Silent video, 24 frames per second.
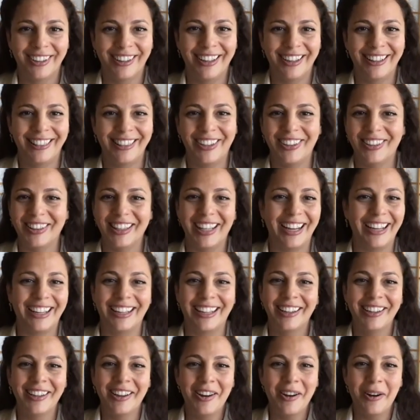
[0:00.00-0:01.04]
And they're like,
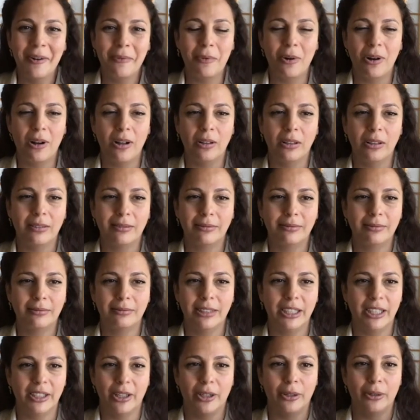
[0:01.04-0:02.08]
well,
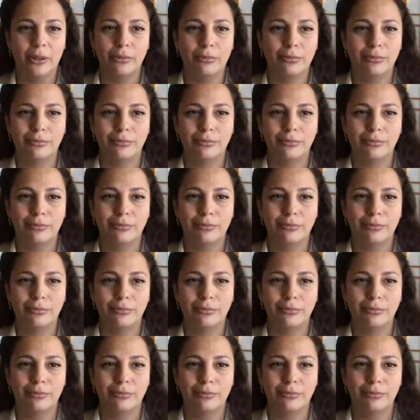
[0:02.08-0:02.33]
you know,